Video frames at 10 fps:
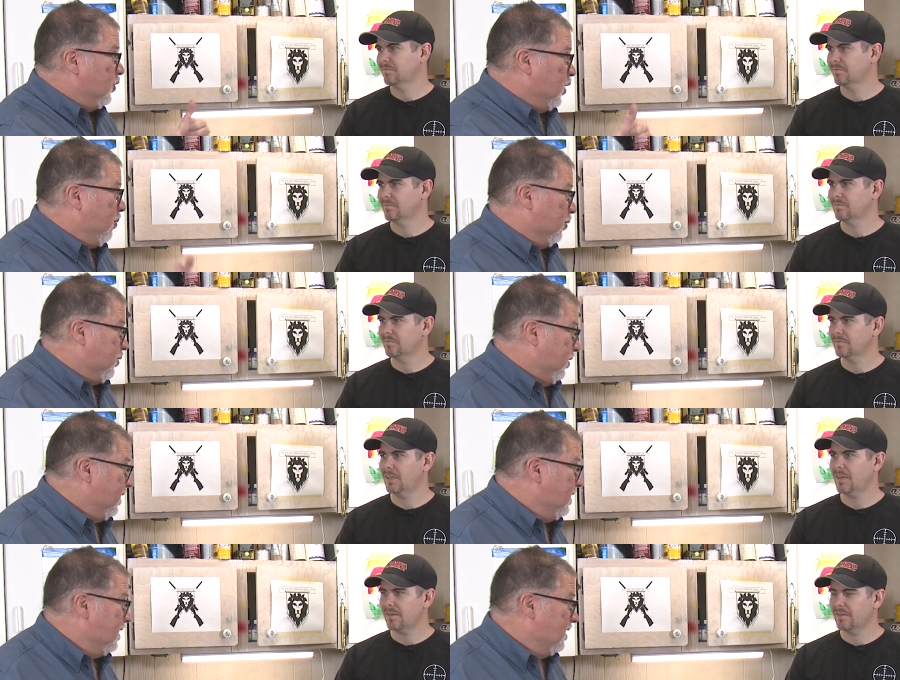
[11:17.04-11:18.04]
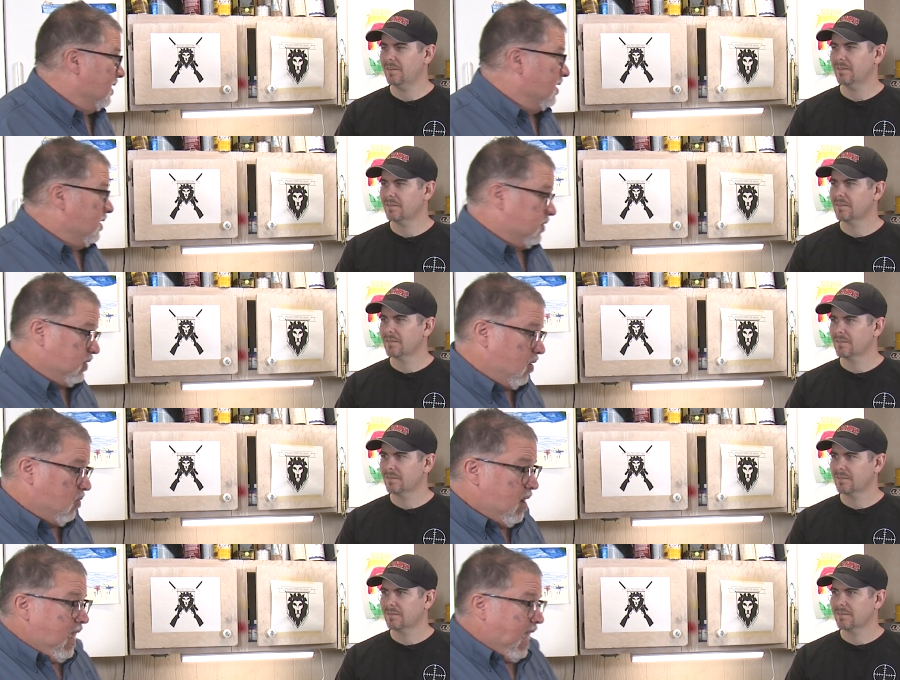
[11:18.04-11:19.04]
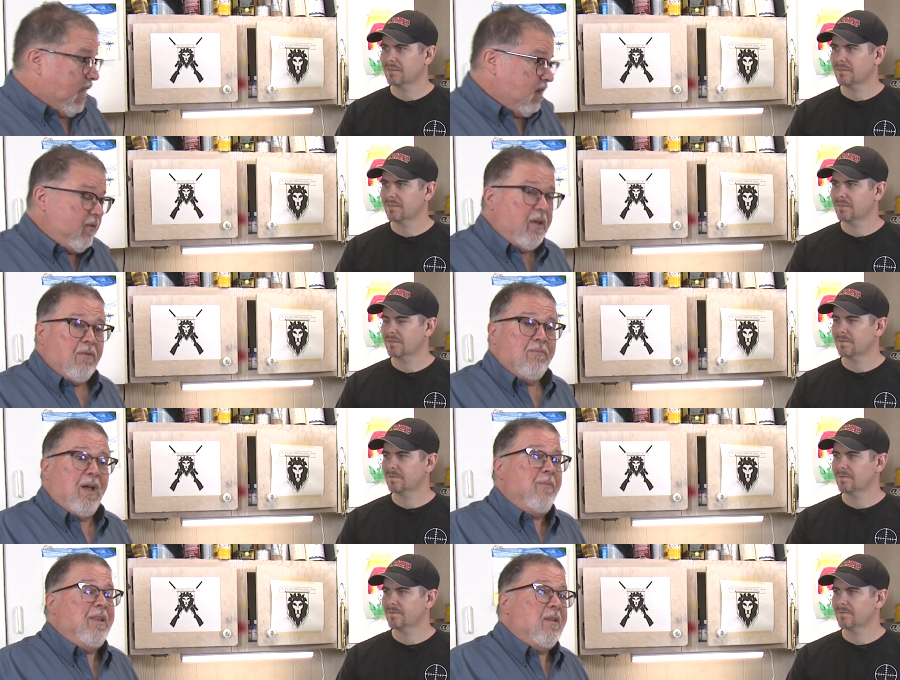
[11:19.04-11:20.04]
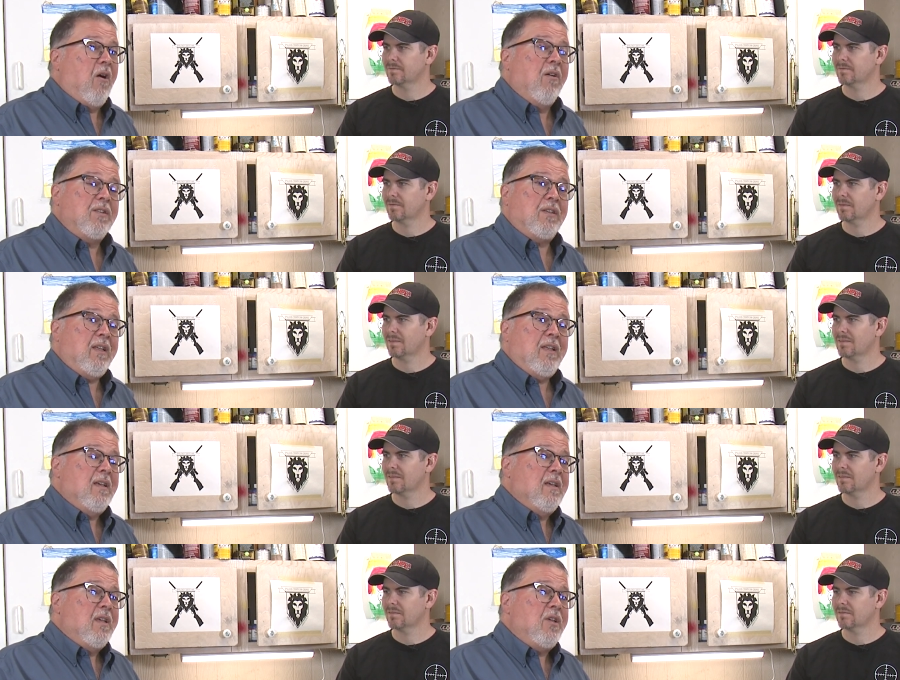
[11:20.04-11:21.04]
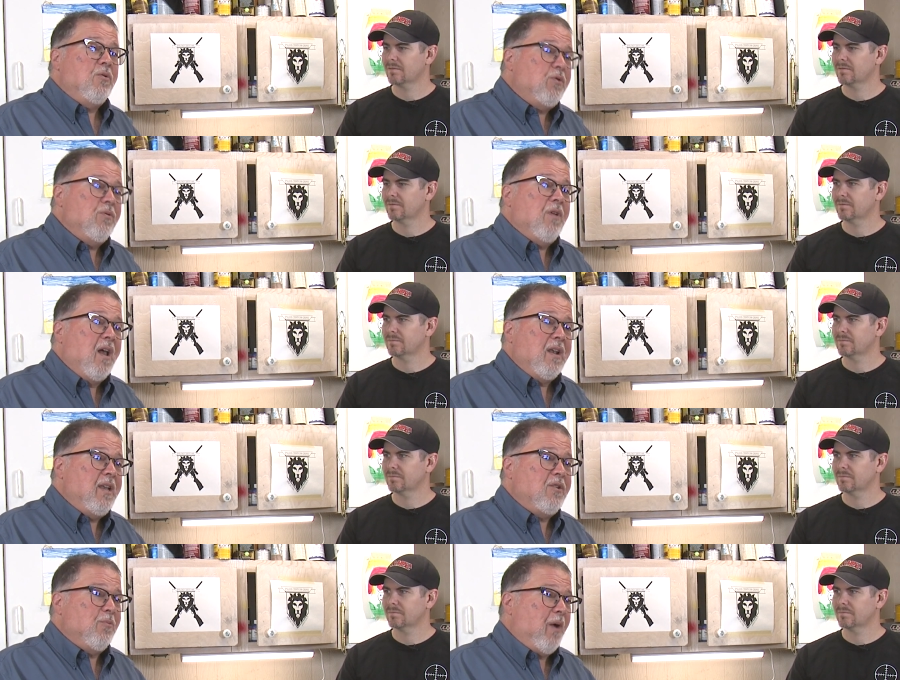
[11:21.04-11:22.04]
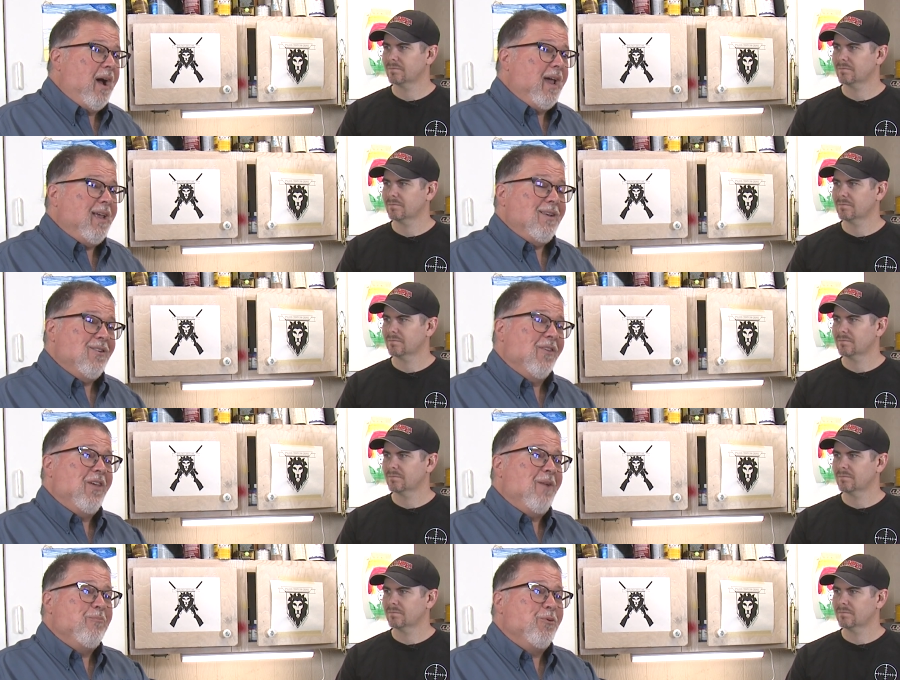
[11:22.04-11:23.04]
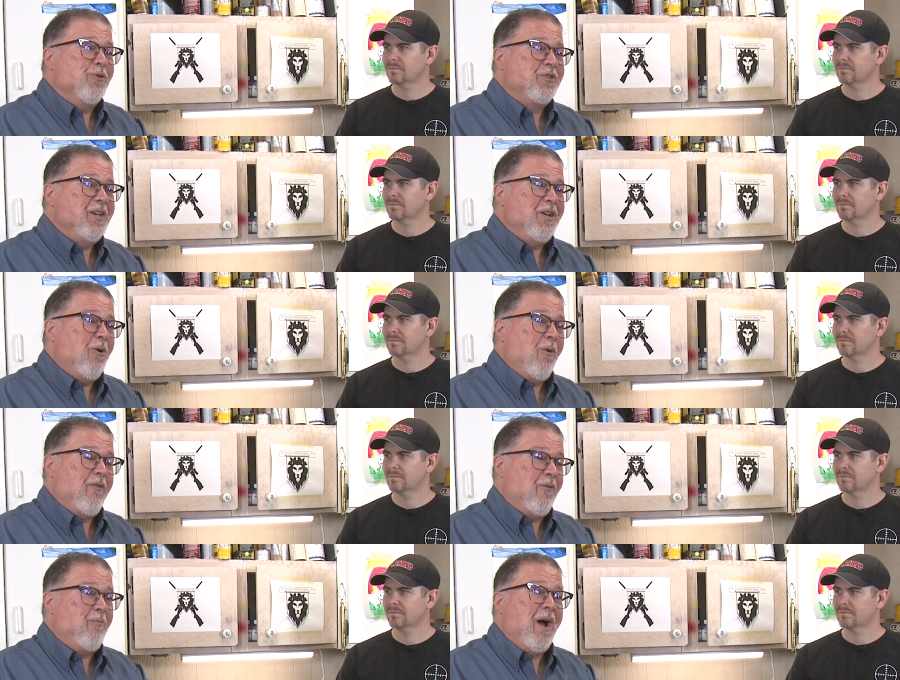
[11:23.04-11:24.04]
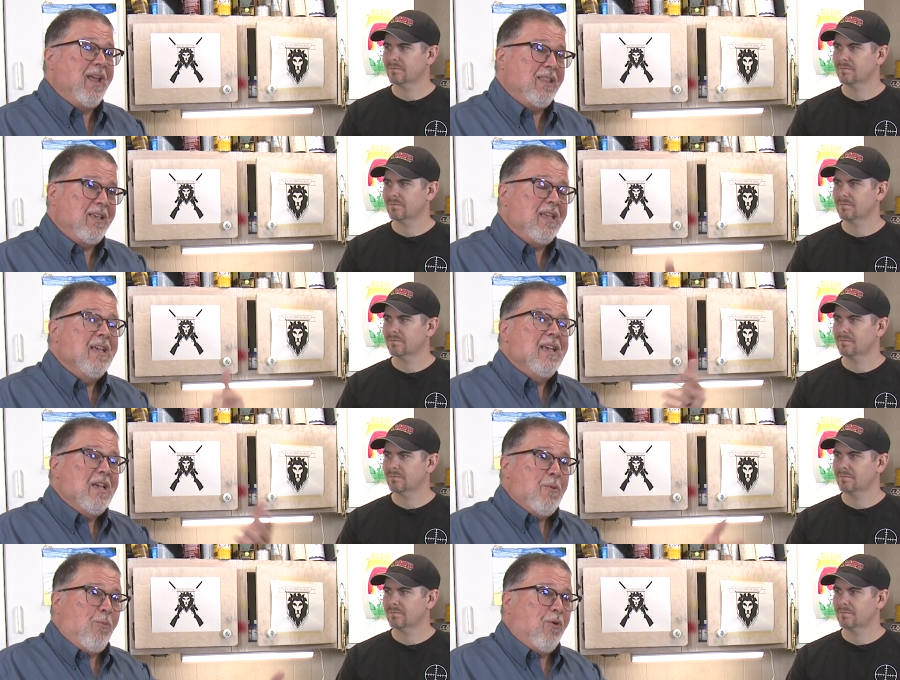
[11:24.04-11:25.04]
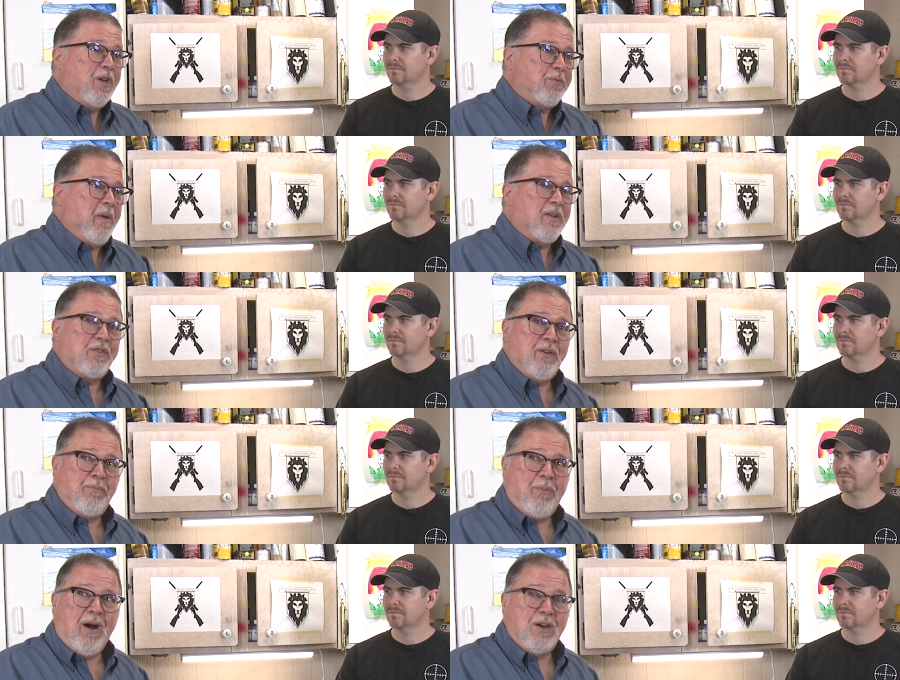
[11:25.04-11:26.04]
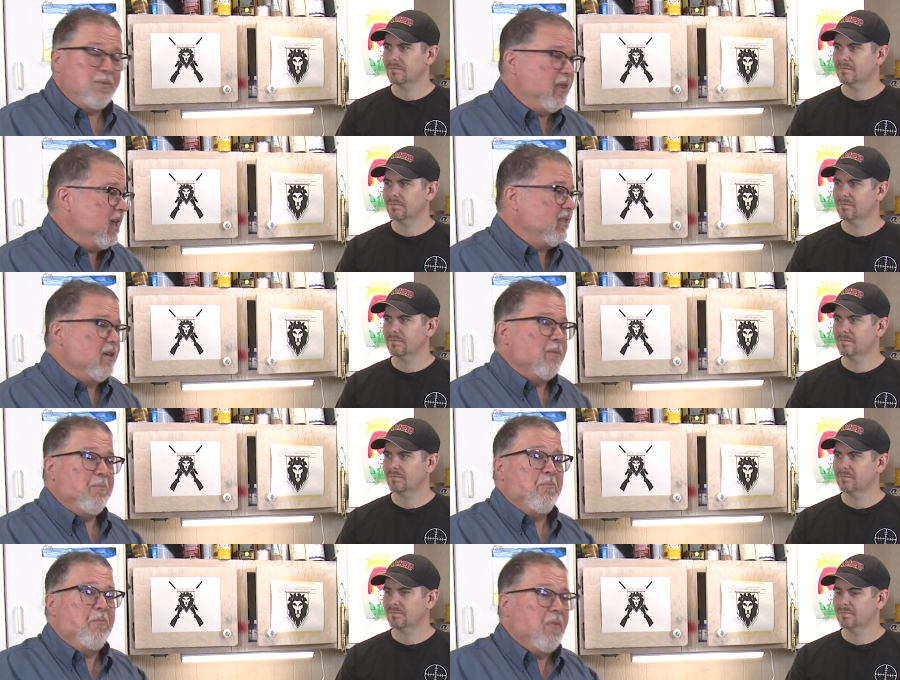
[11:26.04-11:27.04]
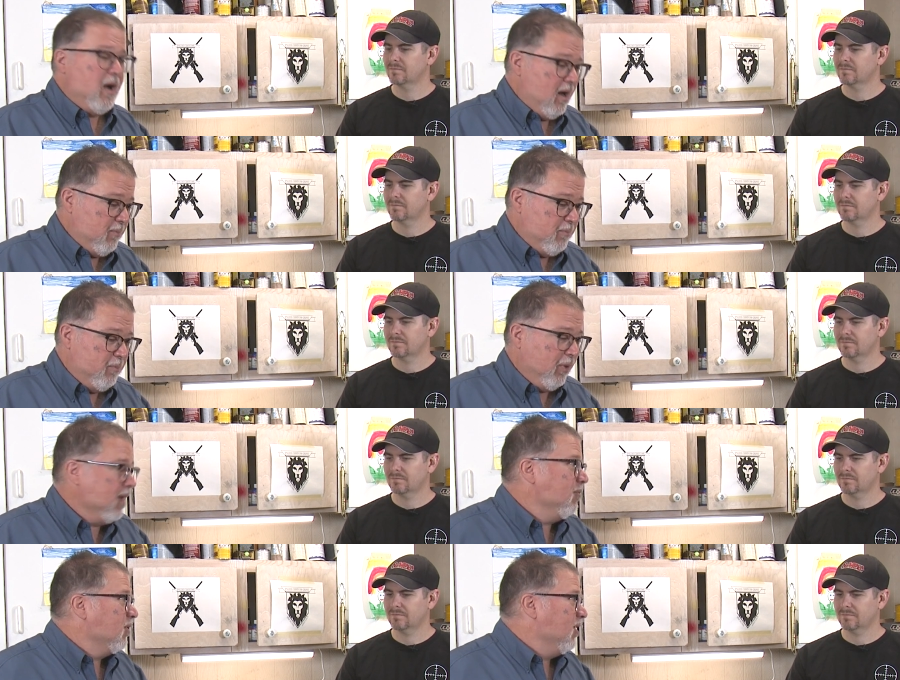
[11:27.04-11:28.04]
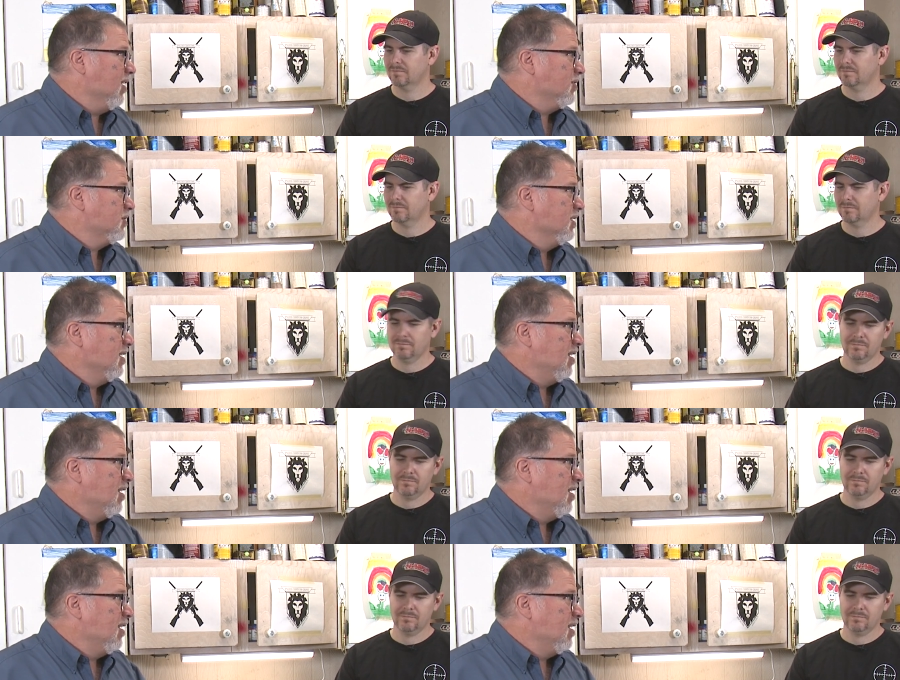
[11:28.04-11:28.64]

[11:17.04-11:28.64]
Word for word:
Speaker 1: double good. Yeah, yeah. So, and if you, I mean, honestly, you do not need to buy, not that I'm pushing you away from buying the more expensive parts, the, the uh, Blem guns